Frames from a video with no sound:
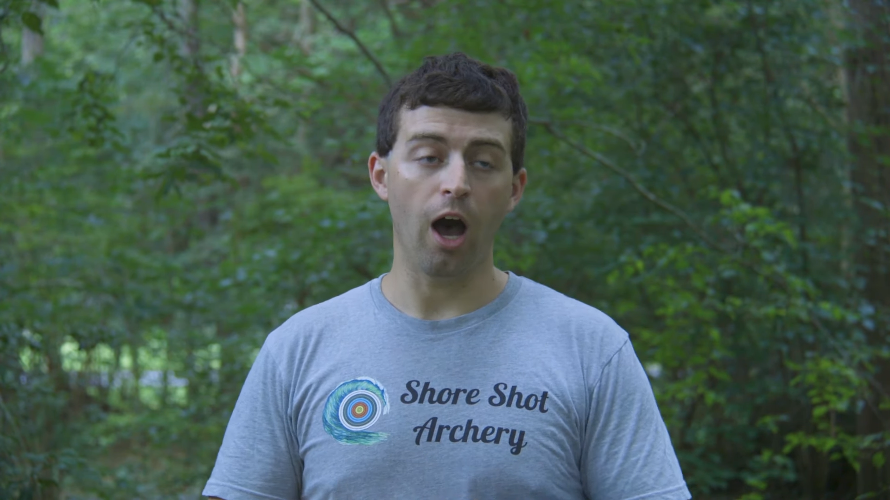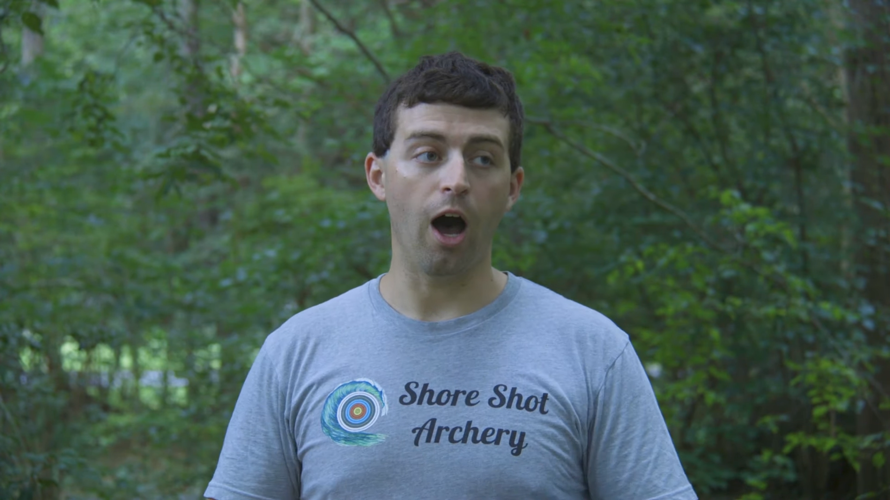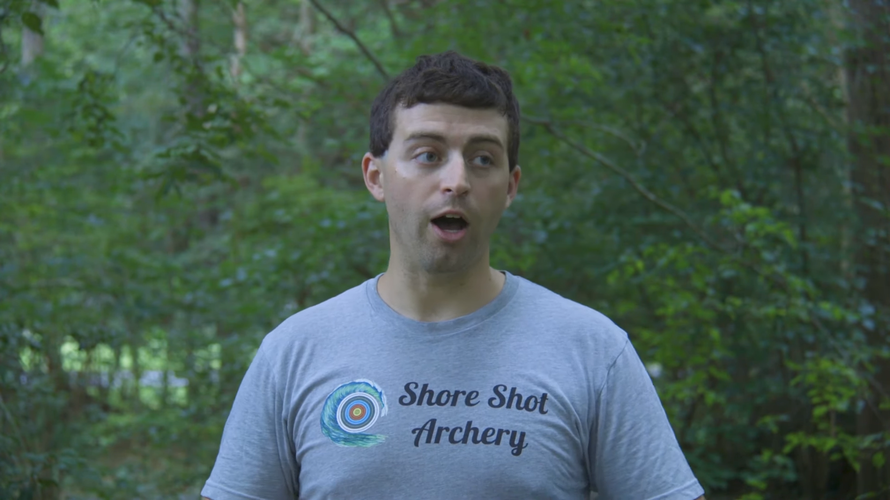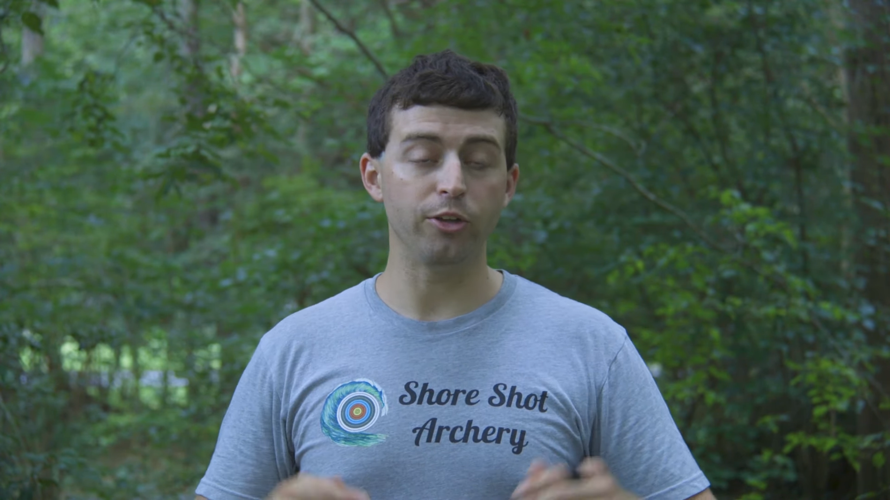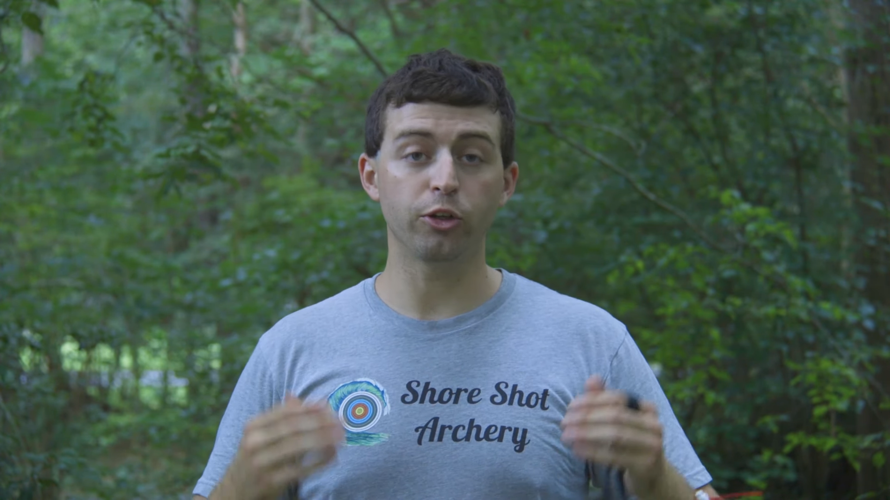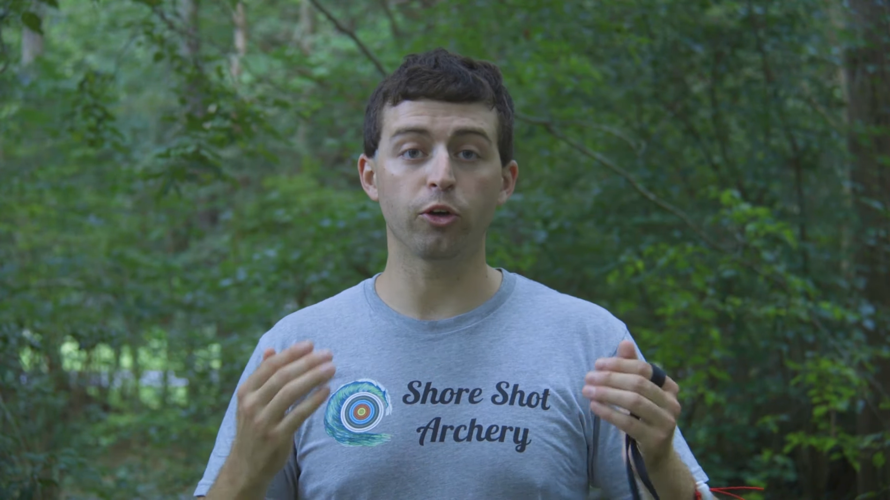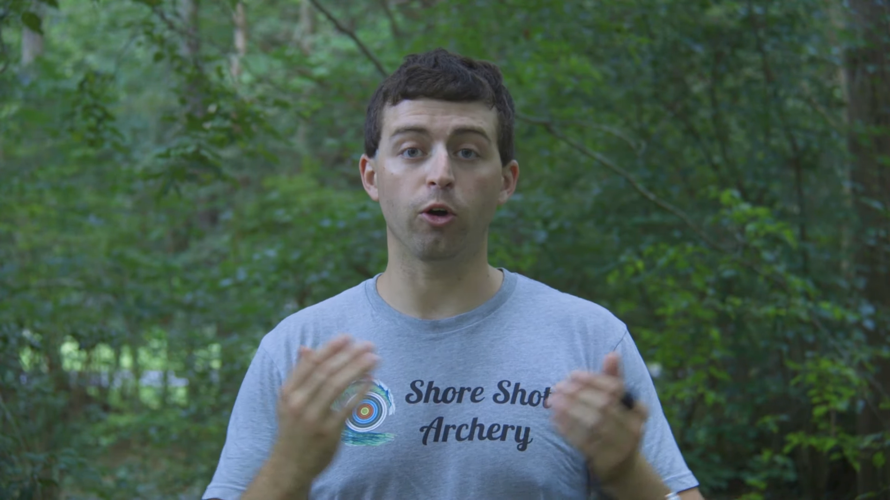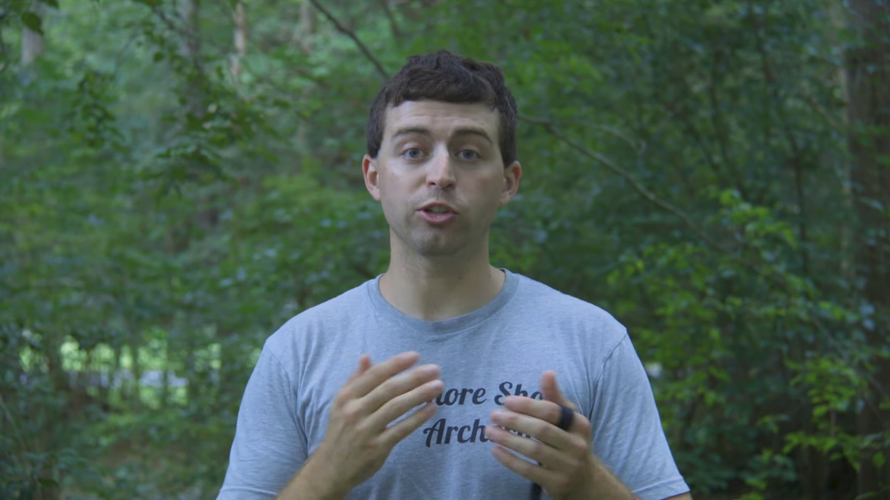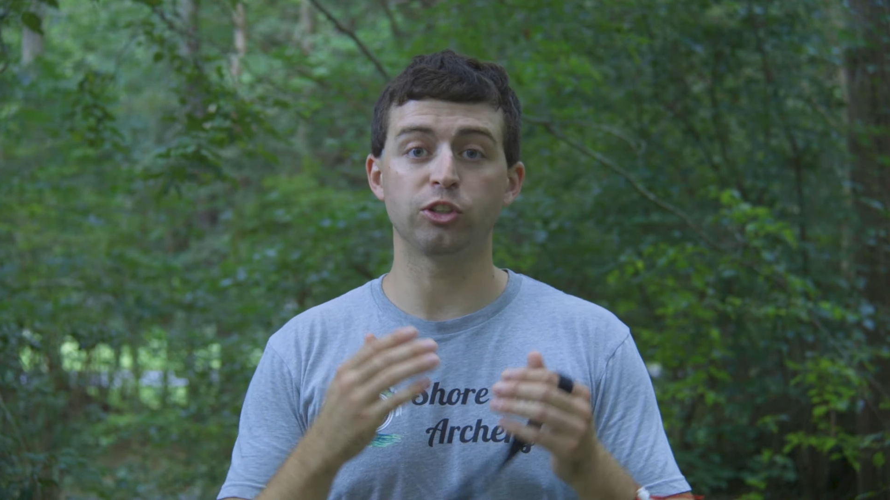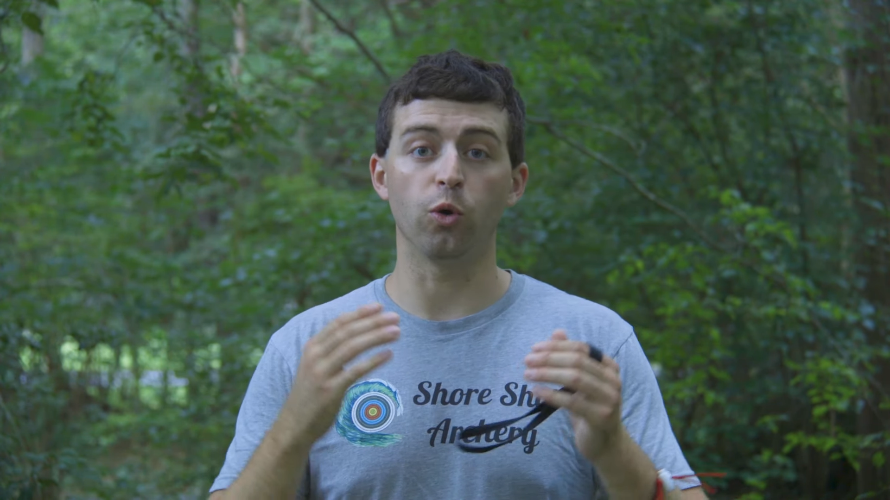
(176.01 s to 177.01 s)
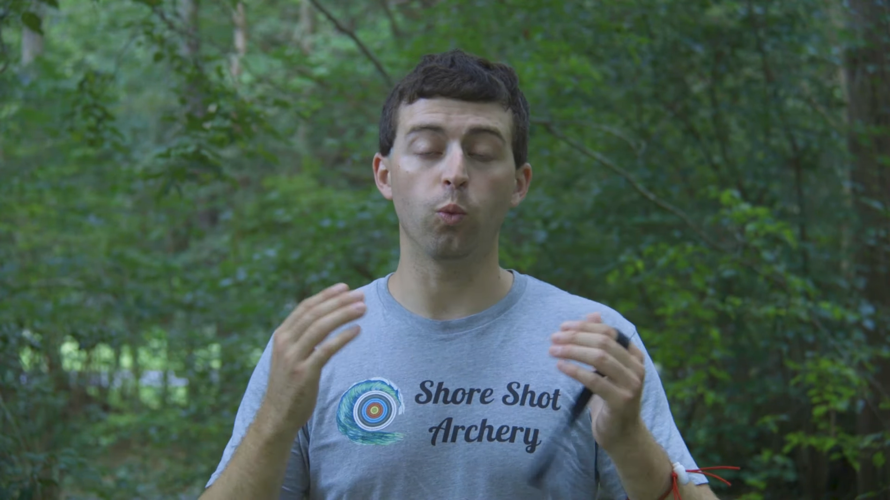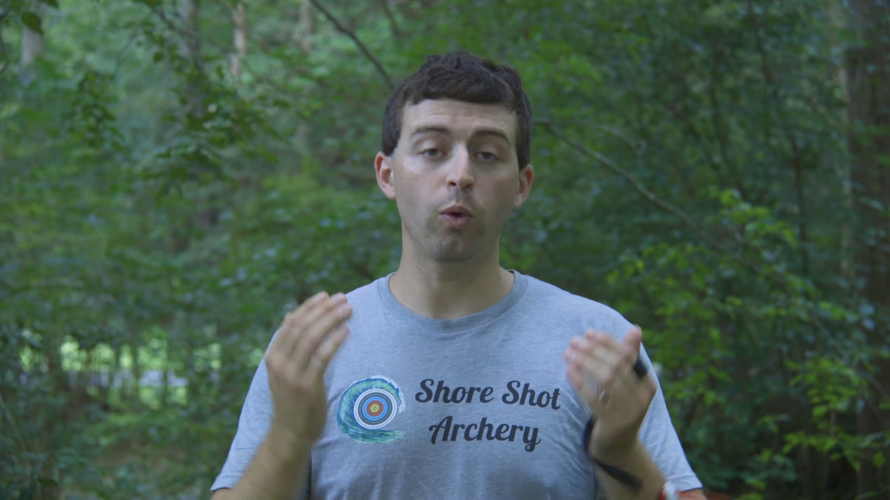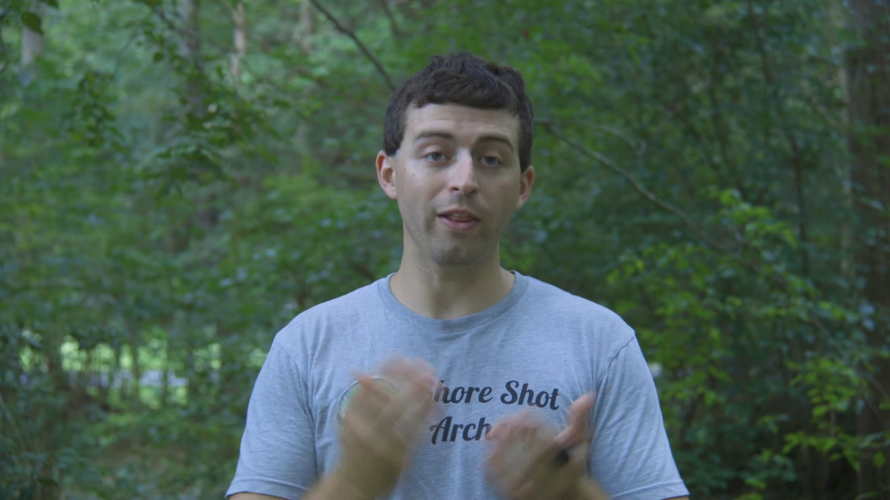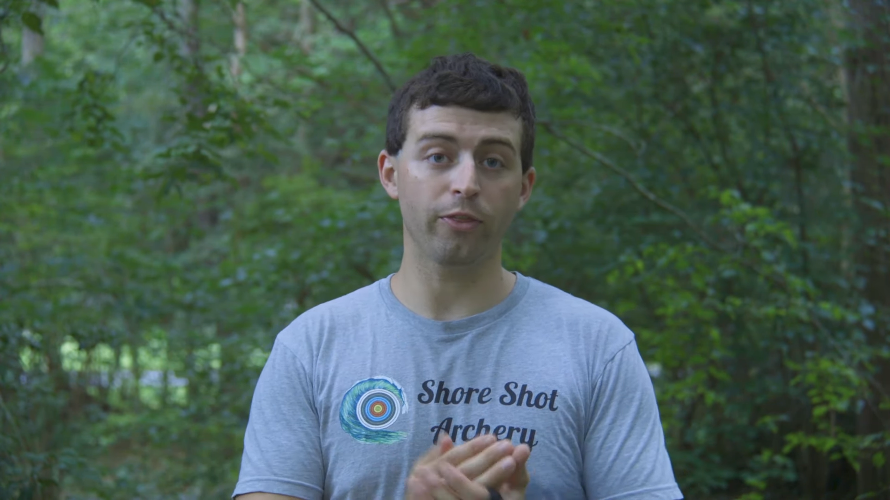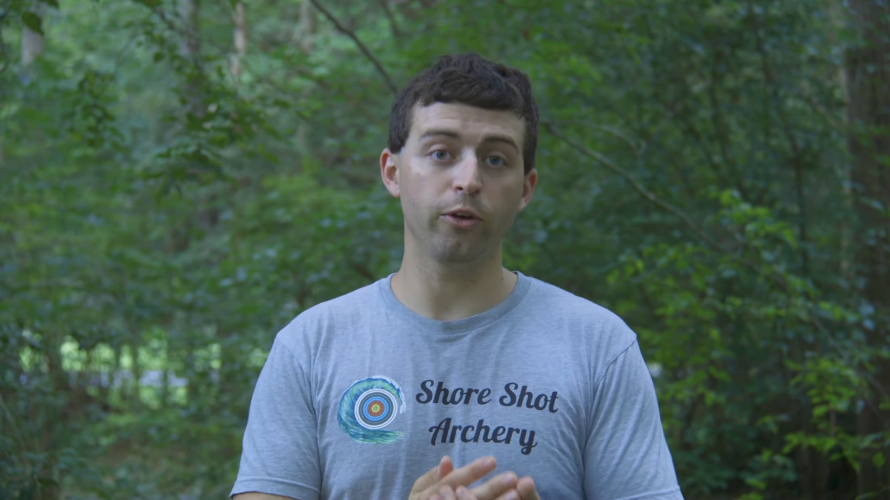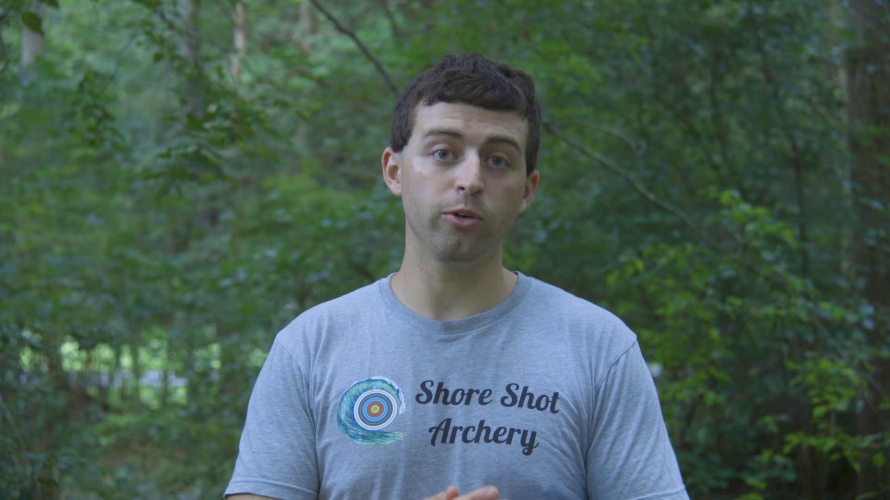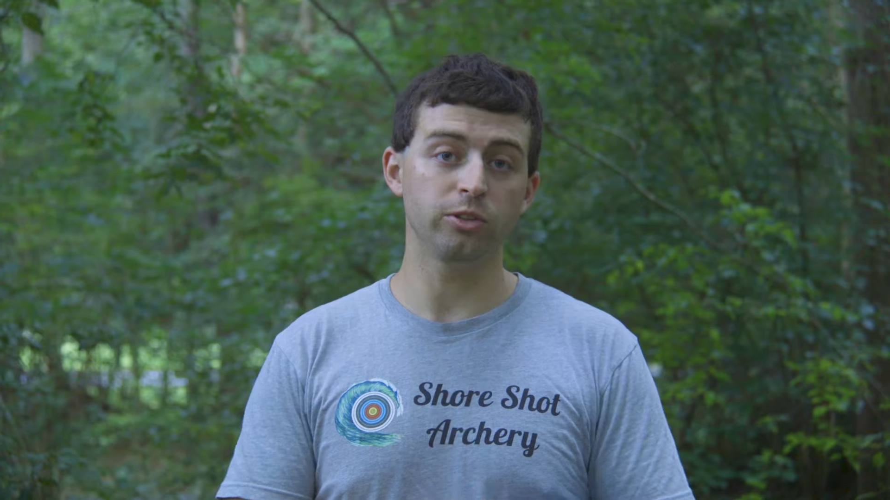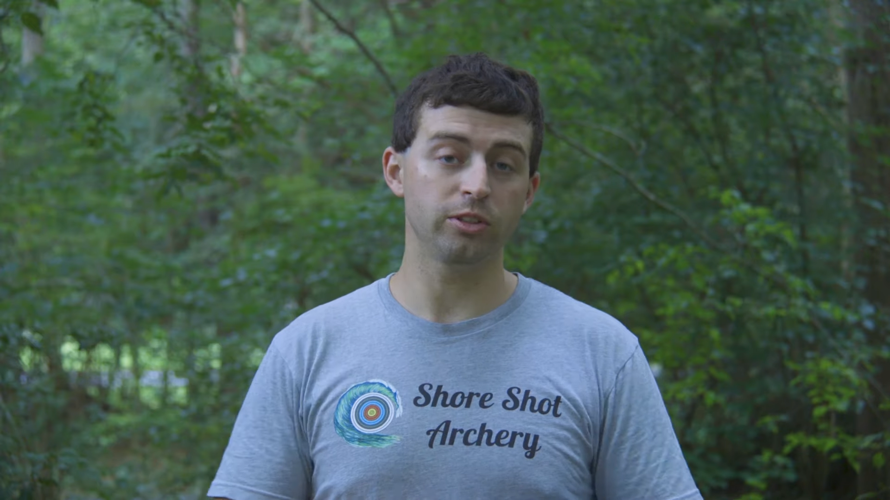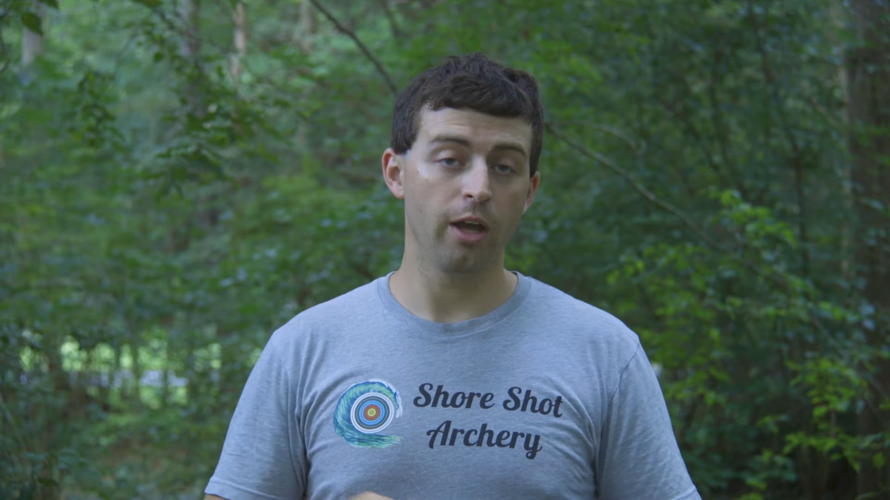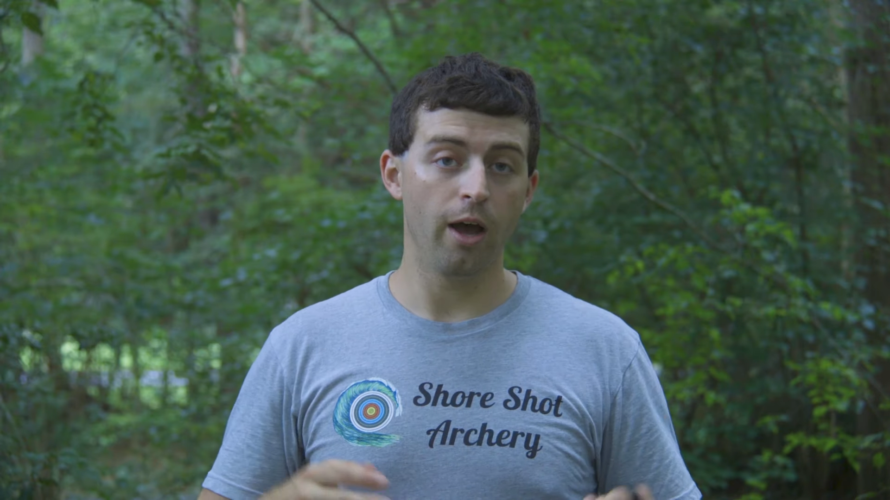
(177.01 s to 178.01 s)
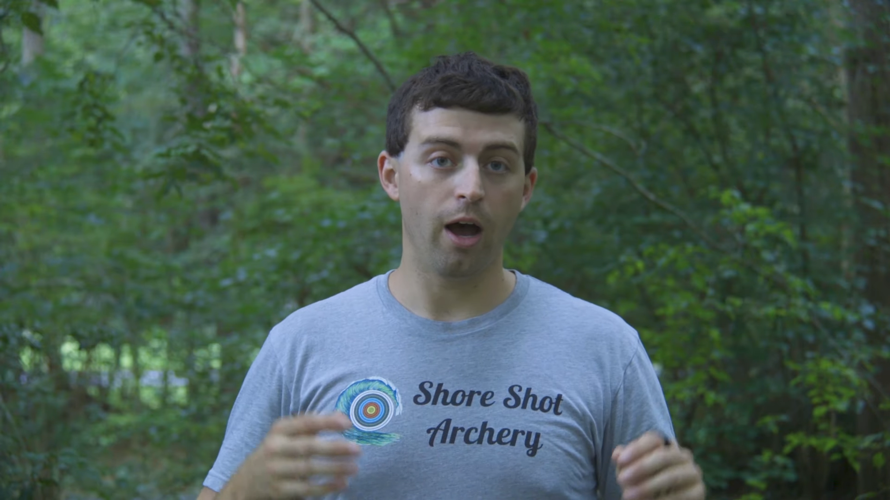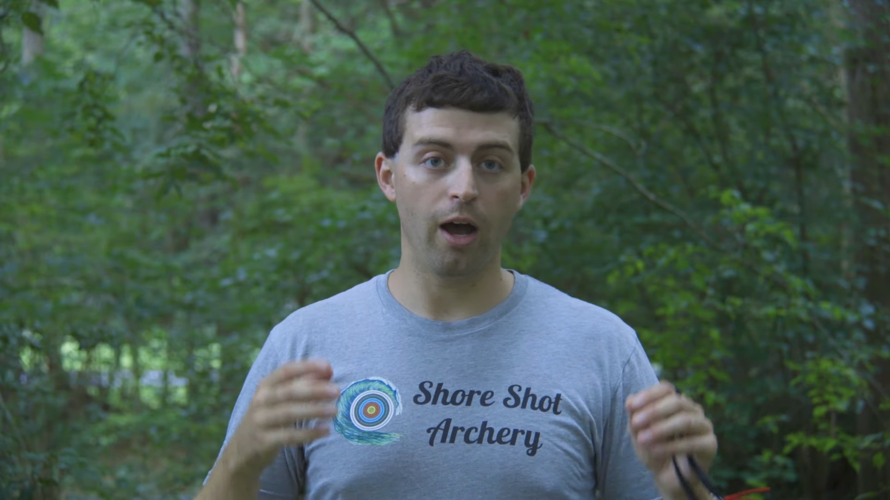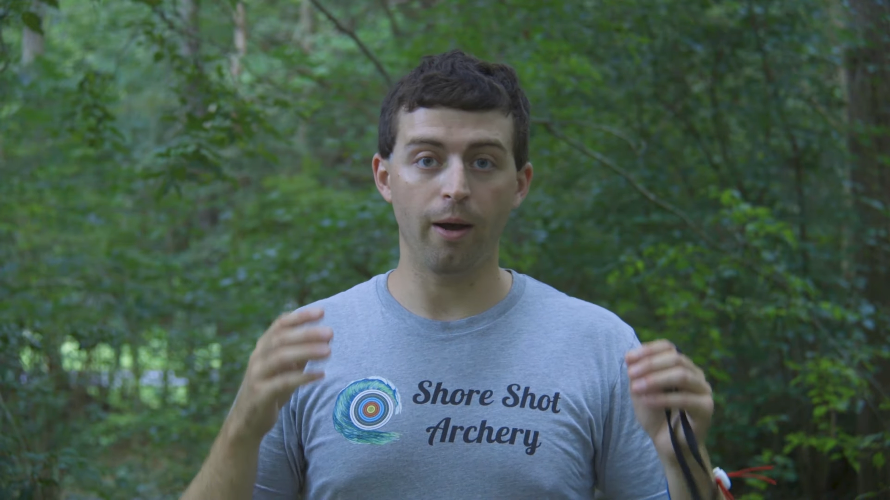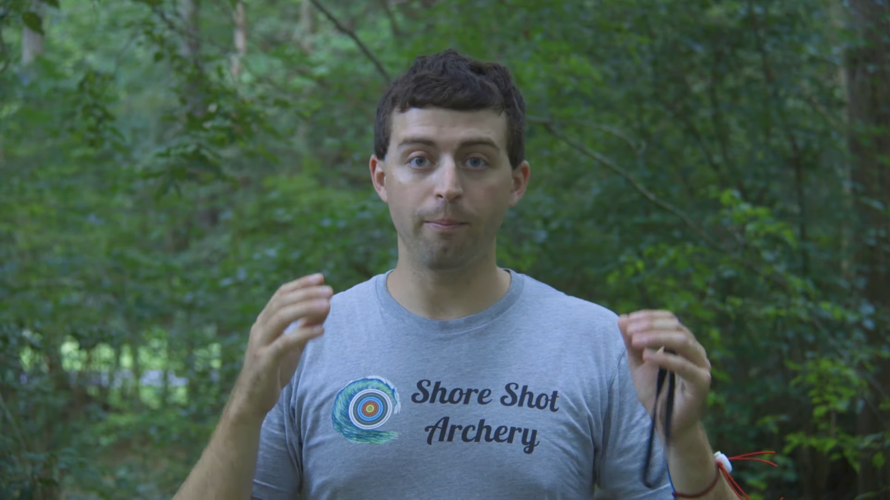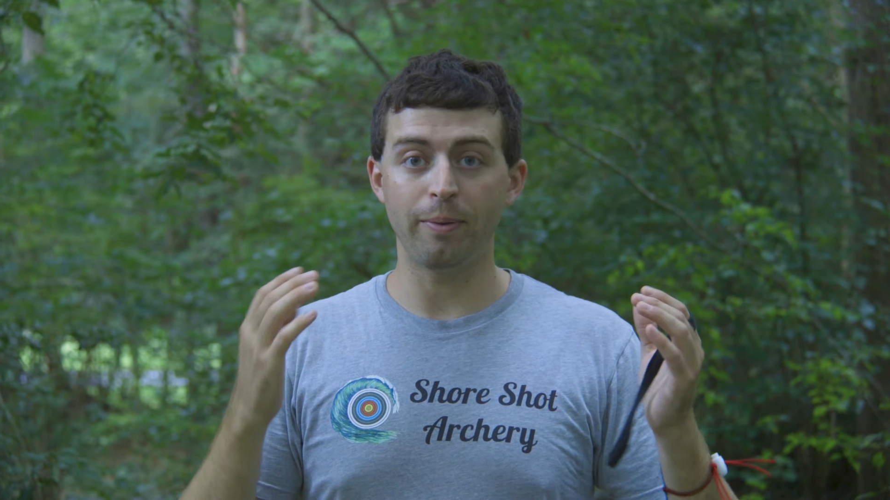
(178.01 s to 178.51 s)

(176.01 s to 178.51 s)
Uh, you could also wet those uh,